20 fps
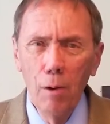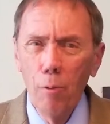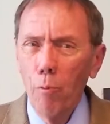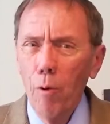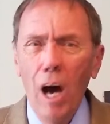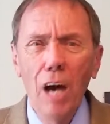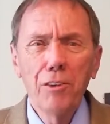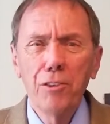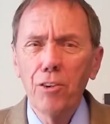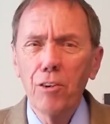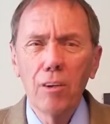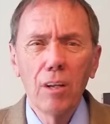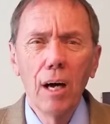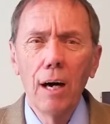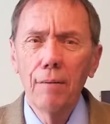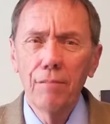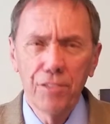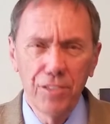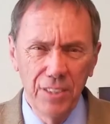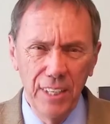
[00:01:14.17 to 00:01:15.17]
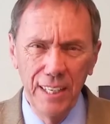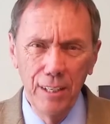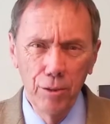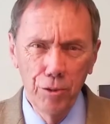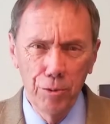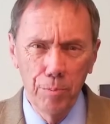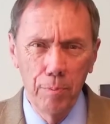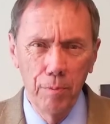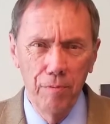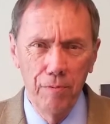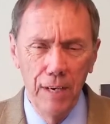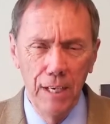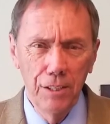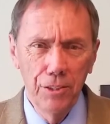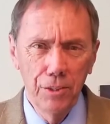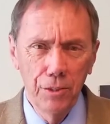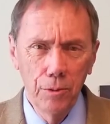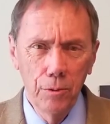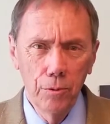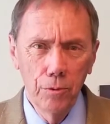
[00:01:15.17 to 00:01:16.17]
Roger loves sales
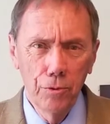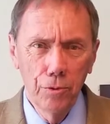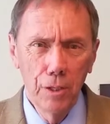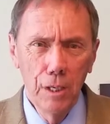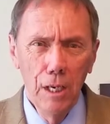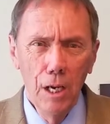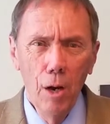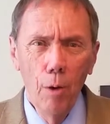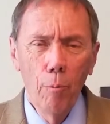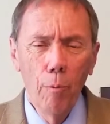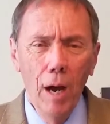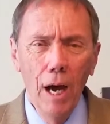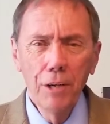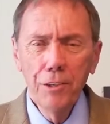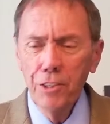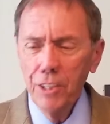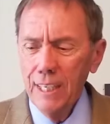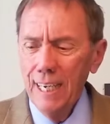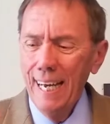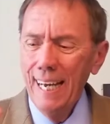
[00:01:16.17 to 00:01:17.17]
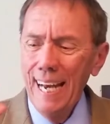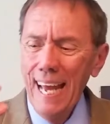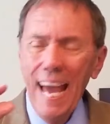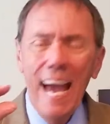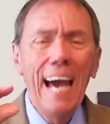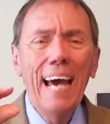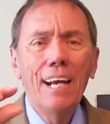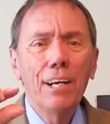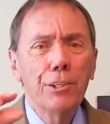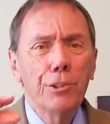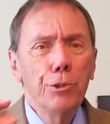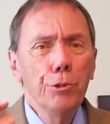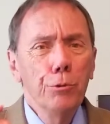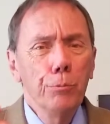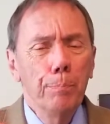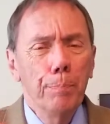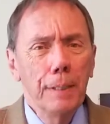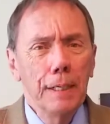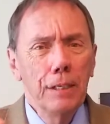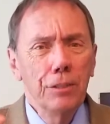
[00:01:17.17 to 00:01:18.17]
professionals. Roger got
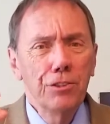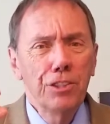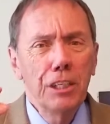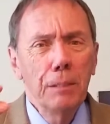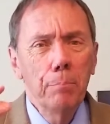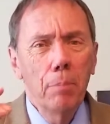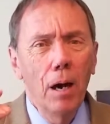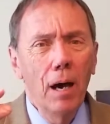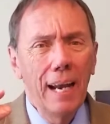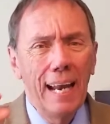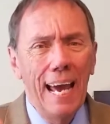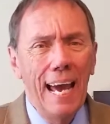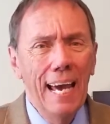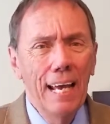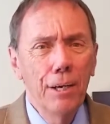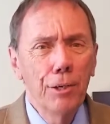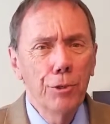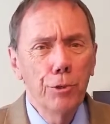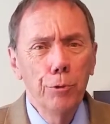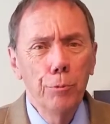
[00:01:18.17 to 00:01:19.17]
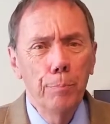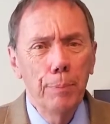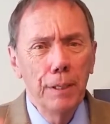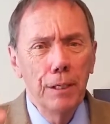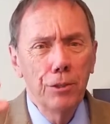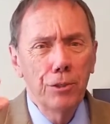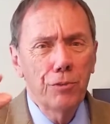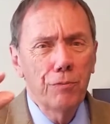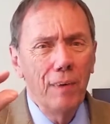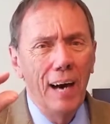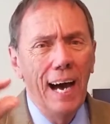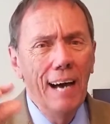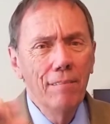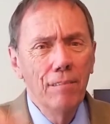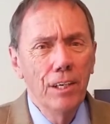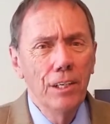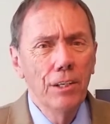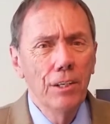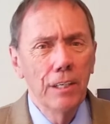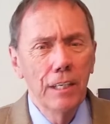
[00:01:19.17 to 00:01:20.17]
attitude pins. He bought attitude pins,
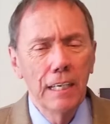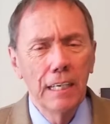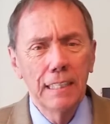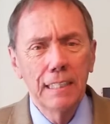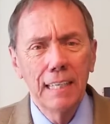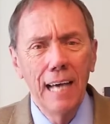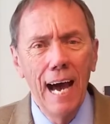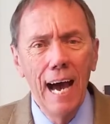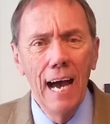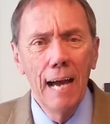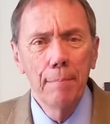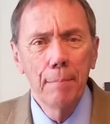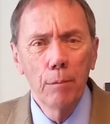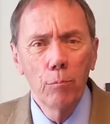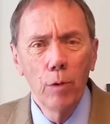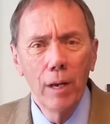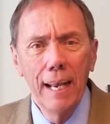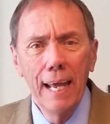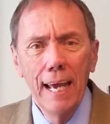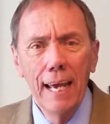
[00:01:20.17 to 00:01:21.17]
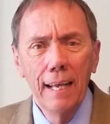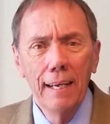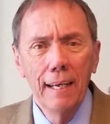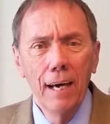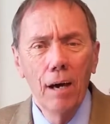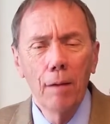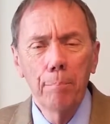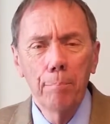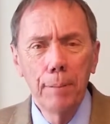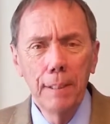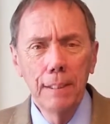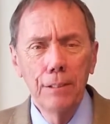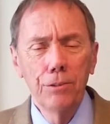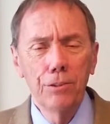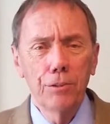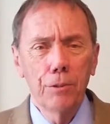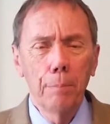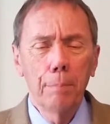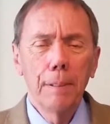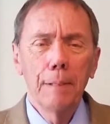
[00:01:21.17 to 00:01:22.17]
500 at a time, and would hand out
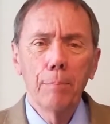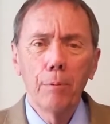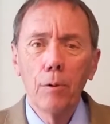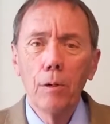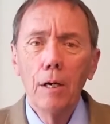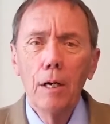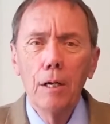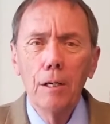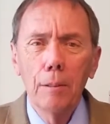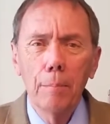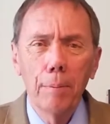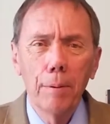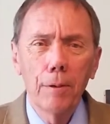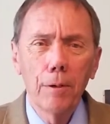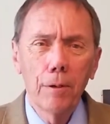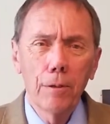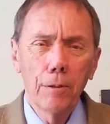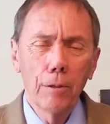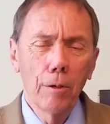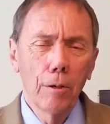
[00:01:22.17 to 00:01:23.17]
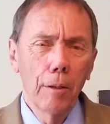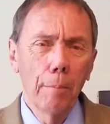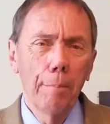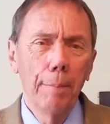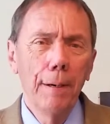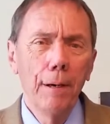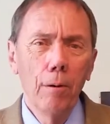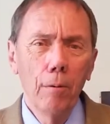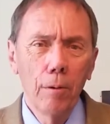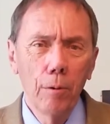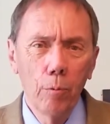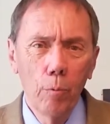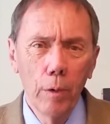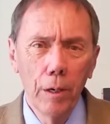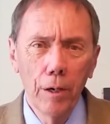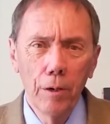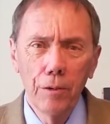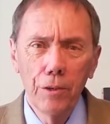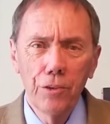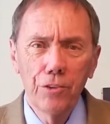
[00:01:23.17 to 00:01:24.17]
pins to people to put on their lapel and
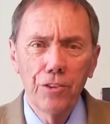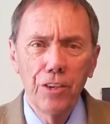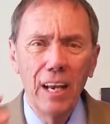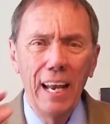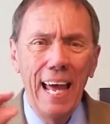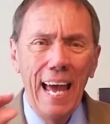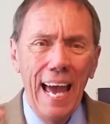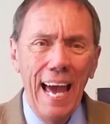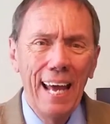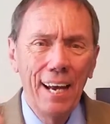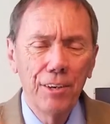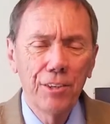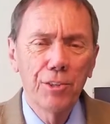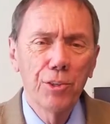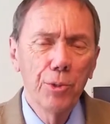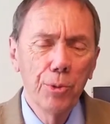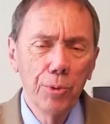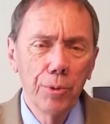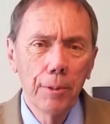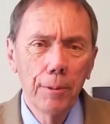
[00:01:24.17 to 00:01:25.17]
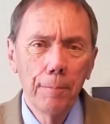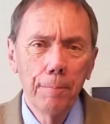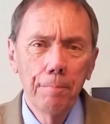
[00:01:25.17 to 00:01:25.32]
wear that said attitude.